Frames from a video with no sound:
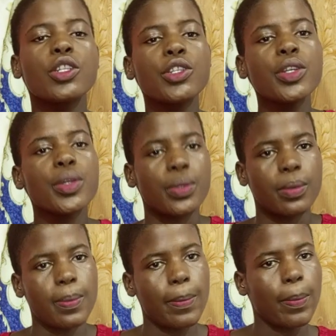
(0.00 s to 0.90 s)
Two,
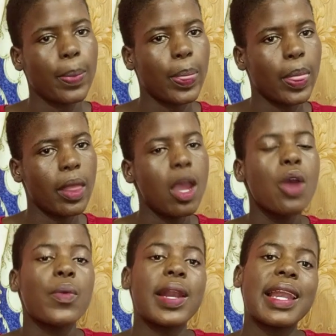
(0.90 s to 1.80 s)

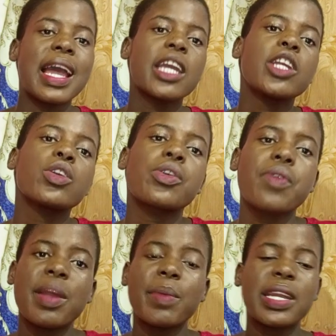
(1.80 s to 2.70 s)
relying on
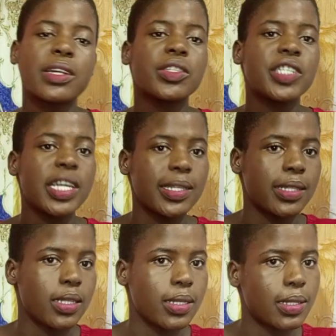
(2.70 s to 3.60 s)
criminal
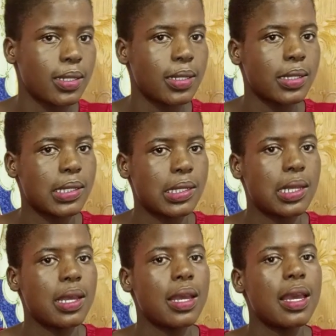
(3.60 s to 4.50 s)
justice.
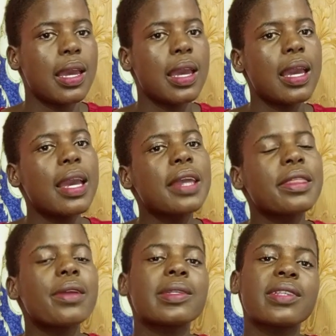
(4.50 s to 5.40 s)

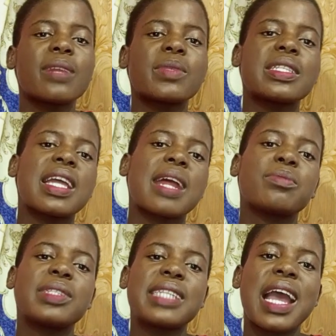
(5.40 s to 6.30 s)
That is something that
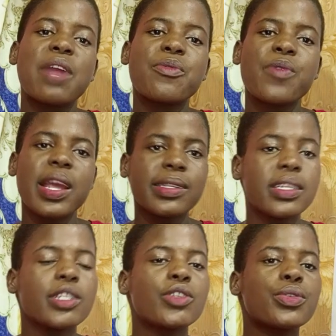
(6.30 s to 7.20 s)
I'm
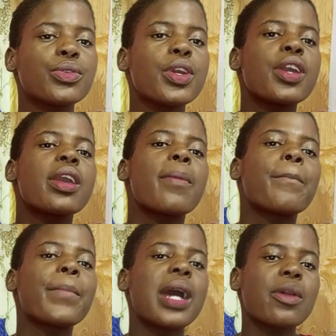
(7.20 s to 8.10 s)
directing to
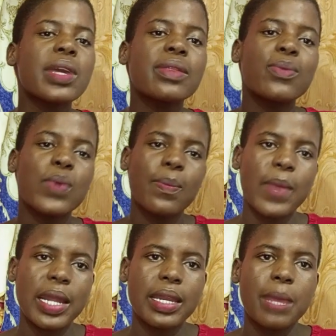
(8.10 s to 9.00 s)
married
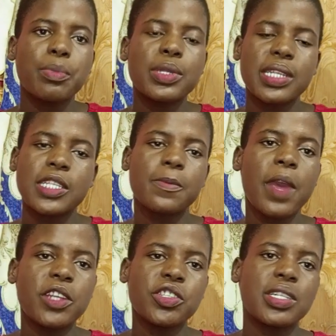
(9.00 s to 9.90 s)
women, most
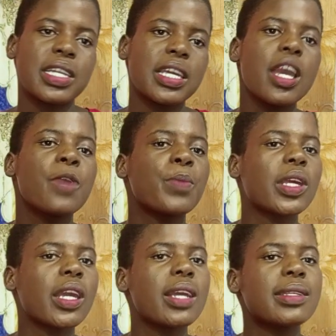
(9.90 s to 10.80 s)
especially,
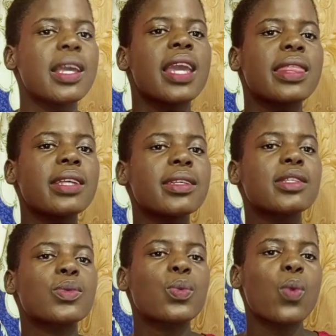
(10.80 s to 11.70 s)
because this
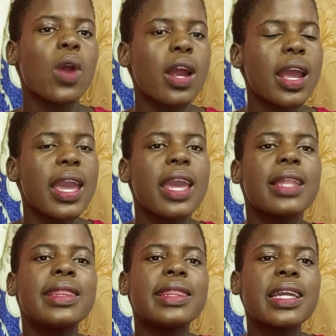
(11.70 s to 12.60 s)
is where
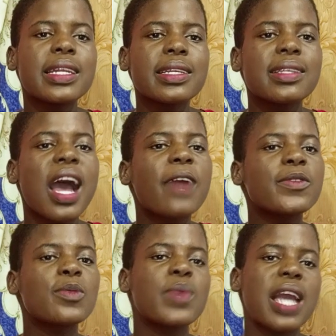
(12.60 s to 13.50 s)
ladies
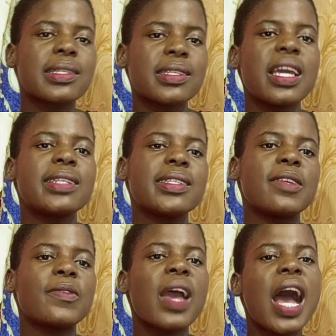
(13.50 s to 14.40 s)
have to be
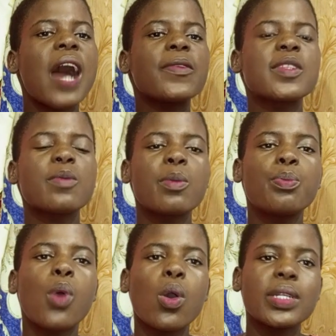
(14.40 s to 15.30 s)
assertive, have to be
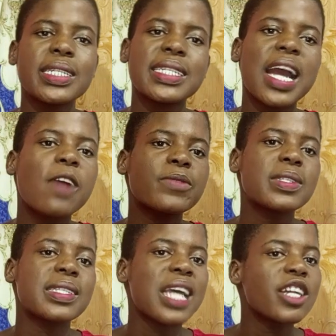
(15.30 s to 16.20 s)
bold enough to
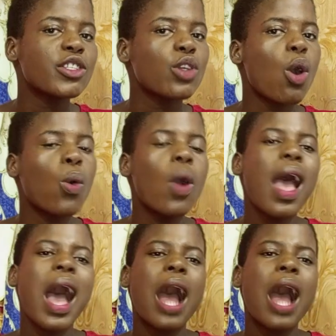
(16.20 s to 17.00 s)
stand tall